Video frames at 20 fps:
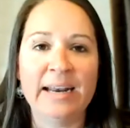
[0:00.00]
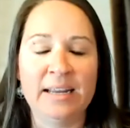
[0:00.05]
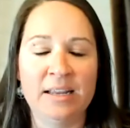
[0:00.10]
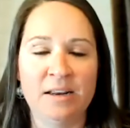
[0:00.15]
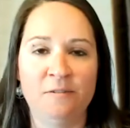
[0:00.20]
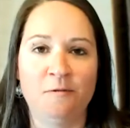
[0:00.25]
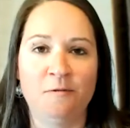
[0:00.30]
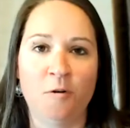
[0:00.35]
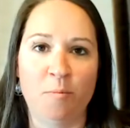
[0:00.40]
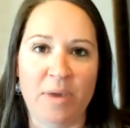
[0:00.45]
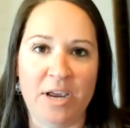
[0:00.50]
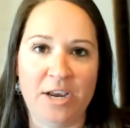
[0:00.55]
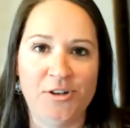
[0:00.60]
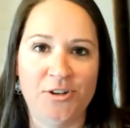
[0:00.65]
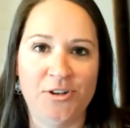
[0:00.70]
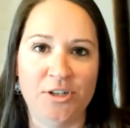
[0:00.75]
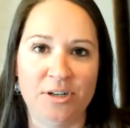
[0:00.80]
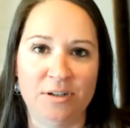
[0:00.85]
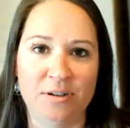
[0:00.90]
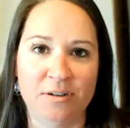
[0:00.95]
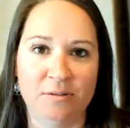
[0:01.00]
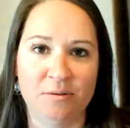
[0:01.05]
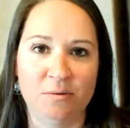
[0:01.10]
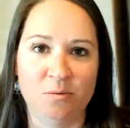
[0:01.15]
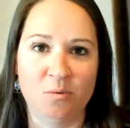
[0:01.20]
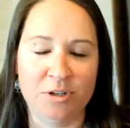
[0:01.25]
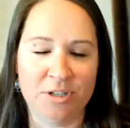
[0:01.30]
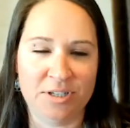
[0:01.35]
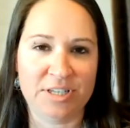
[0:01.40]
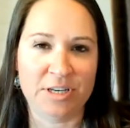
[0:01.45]
information
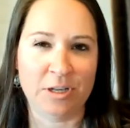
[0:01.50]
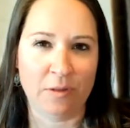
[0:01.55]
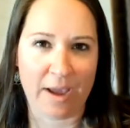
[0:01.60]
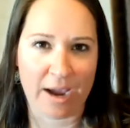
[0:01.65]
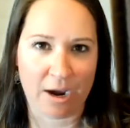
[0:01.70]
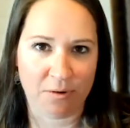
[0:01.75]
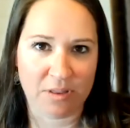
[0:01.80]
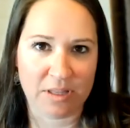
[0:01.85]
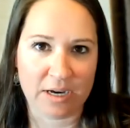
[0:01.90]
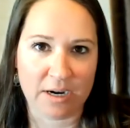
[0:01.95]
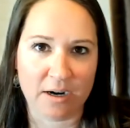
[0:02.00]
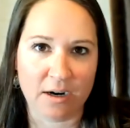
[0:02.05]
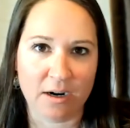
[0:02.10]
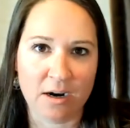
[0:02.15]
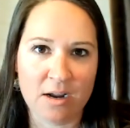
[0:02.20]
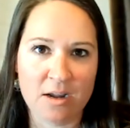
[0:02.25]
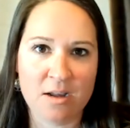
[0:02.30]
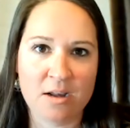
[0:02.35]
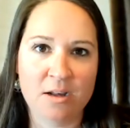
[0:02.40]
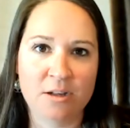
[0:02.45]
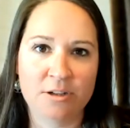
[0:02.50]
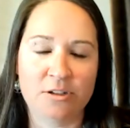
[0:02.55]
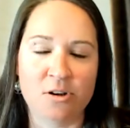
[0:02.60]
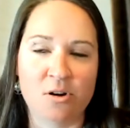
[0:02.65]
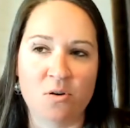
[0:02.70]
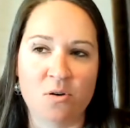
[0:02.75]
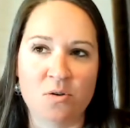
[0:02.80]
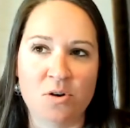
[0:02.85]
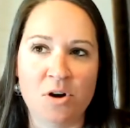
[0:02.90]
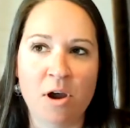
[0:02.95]
was still out there.
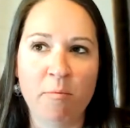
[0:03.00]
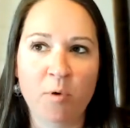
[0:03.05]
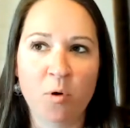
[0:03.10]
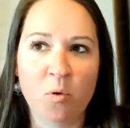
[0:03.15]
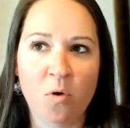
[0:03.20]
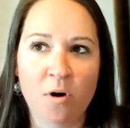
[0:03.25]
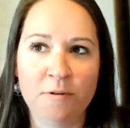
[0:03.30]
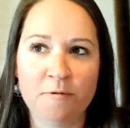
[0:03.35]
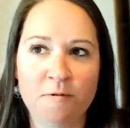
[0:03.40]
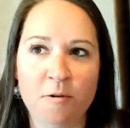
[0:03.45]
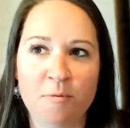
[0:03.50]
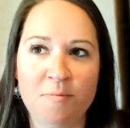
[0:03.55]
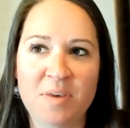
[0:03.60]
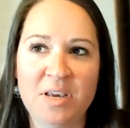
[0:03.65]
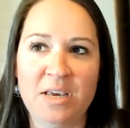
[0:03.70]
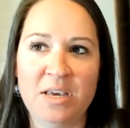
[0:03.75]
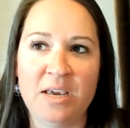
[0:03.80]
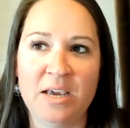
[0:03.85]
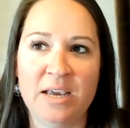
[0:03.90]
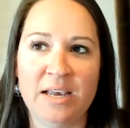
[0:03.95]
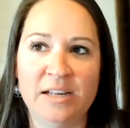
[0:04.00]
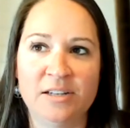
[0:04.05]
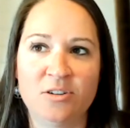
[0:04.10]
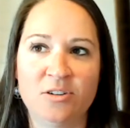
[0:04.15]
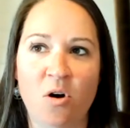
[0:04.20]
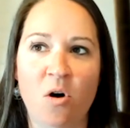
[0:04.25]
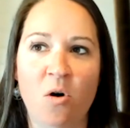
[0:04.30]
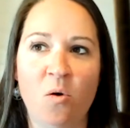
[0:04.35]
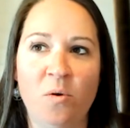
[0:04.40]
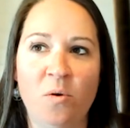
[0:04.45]
So number one for me is
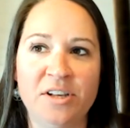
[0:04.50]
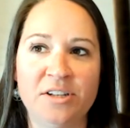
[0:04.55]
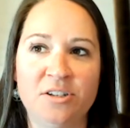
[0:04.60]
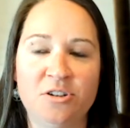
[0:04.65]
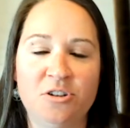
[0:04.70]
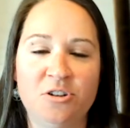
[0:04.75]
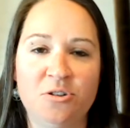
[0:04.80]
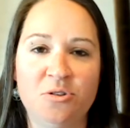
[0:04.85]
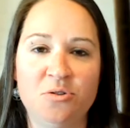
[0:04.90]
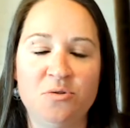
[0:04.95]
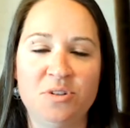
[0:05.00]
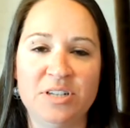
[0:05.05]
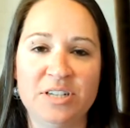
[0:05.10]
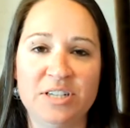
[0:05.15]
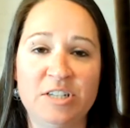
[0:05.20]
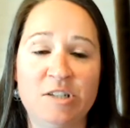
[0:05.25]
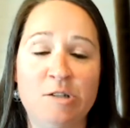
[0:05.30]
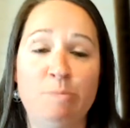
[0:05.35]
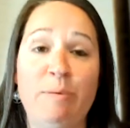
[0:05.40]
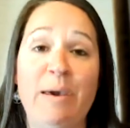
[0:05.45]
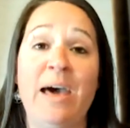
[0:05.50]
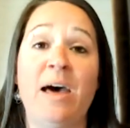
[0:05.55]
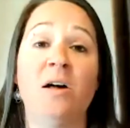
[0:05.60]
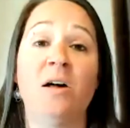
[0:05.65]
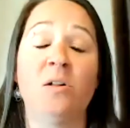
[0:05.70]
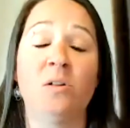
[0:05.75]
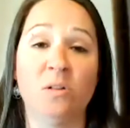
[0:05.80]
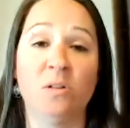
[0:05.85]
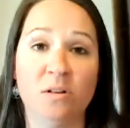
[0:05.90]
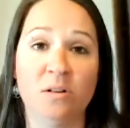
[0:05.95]
always to
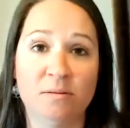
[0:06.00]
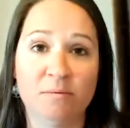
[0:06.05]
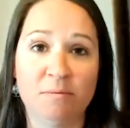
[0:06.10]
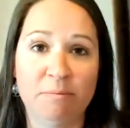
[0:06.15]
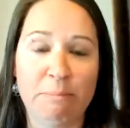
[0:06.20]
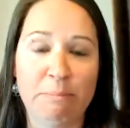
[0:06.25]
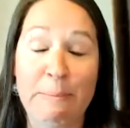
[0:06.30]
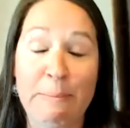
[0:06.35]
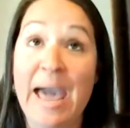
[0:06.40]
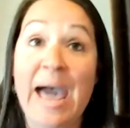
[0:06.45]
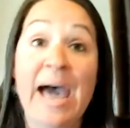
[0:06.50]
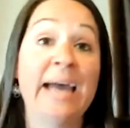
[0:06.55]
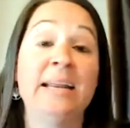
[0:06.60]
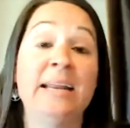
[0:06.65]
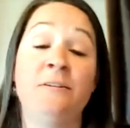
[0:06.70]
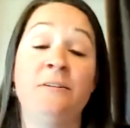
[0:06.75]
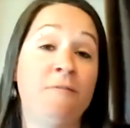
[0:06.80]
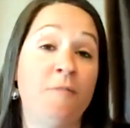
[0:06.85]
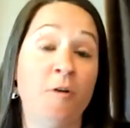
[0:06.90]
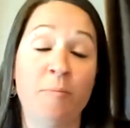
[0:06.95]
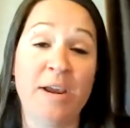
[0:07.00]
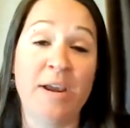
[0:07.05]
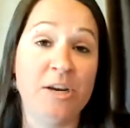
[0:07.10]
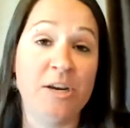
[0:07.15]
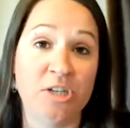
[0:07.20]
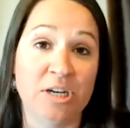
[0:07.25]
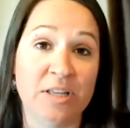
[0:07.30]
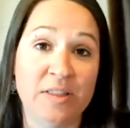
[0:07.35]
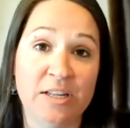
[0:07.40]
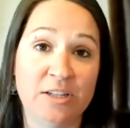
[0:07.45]
dispel bad
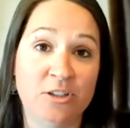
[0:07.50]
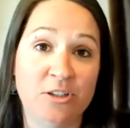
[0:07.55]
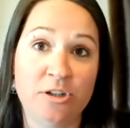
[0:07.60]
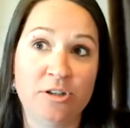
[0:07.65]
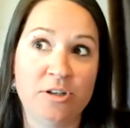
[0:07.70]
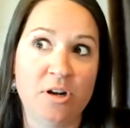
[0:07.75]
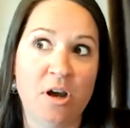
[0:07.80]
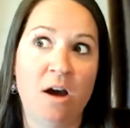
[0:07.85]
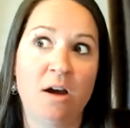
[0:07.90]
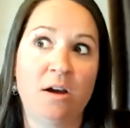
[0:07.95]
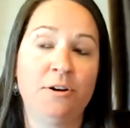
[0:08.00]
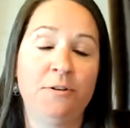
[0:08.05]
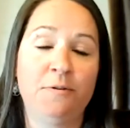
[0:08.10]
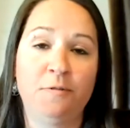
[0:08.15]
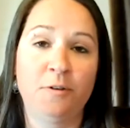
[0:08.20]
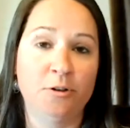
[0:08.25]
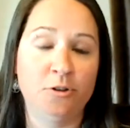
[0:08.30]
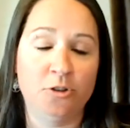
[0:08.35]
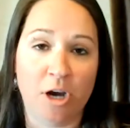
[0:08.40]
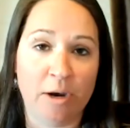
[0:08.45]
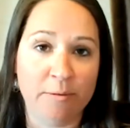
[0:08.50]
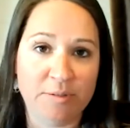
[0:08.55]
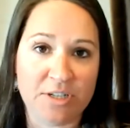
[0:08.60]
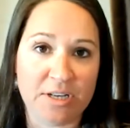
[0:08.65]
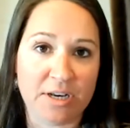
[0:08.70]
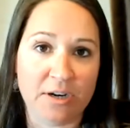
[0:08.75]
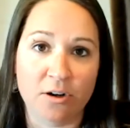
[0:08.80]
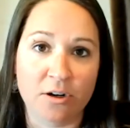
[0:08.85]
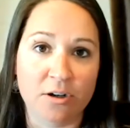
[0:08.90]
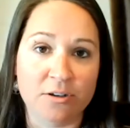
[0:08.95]
information that's just not good for job
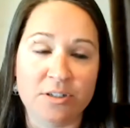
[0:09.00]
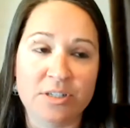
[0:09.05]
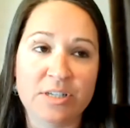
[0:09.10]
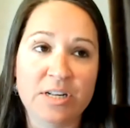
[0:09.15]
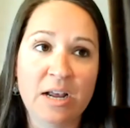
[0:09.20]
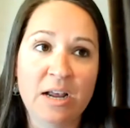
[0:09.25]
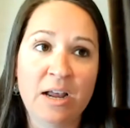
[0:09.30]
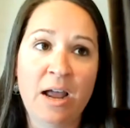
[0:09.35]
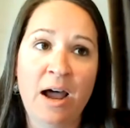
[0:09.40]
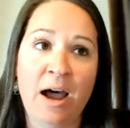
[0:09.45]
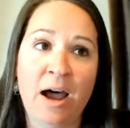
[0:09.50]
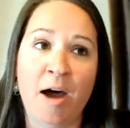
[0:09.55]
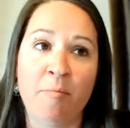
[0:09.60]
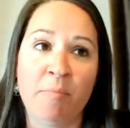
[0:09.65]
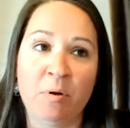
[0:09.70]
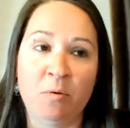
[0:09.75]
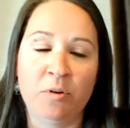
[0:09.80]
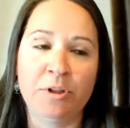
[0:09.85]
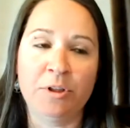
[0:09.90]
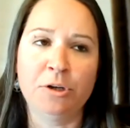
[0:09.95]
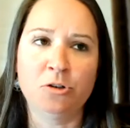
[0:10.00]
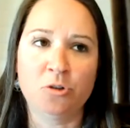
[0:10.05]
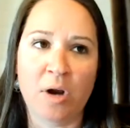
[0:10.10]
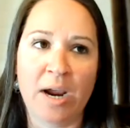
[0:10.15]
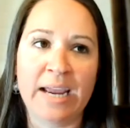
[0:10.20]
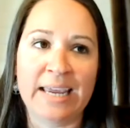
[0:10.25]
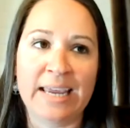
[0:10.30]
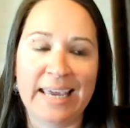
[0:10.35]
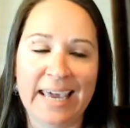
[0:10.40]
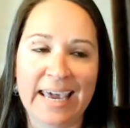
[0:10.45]
seekers, and really
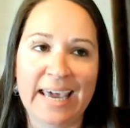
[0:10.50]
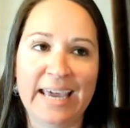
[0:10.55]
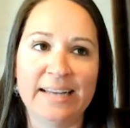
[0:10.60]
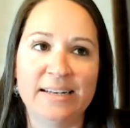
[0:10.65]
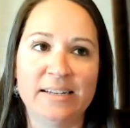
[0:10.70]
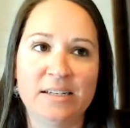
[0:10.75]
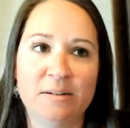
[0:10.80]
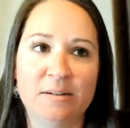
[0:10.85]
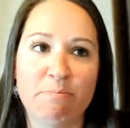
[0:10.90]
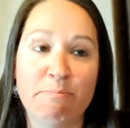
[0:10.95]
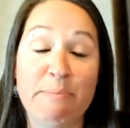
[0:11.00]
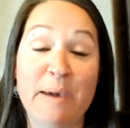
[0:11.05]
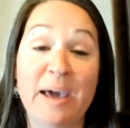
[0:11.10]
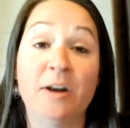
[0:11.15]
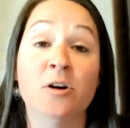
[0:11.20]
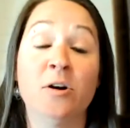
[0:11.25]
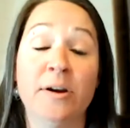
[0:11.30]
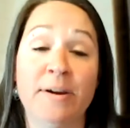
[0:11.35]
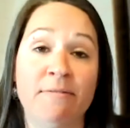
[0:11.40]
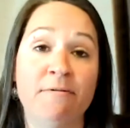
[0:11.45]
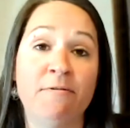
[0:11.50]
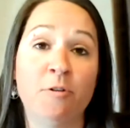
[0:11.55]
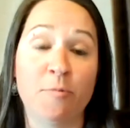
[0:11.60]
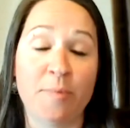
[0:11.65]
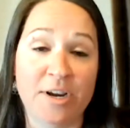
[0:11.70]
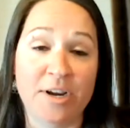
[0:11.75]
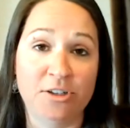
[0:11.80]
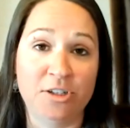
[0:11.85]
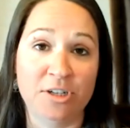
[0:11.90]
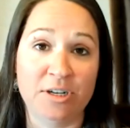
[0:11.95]
try and get better
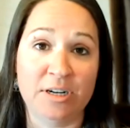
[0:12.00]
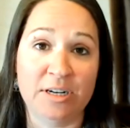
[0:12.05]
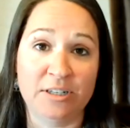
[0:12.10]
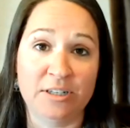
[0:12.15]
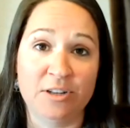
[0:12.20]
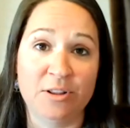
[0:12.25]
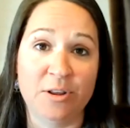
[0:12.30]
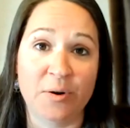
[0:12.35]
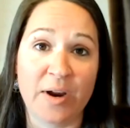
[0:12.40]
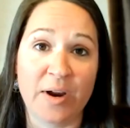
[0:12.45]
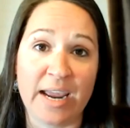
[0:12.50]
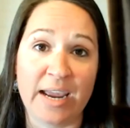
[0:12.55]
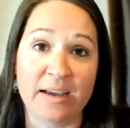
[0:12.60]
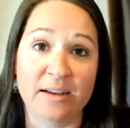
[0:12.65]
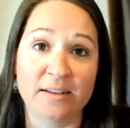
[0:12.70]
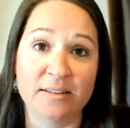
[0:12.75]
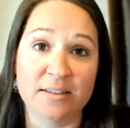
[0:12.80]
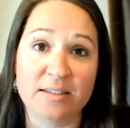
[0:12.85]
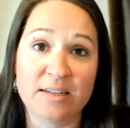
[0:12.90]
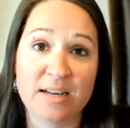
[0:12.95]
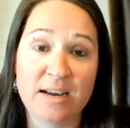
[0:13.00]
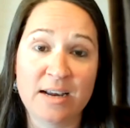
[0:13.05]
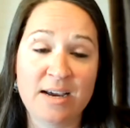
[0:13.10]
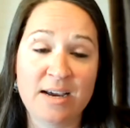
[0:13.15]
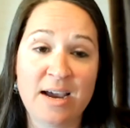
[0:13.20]
information into their hands.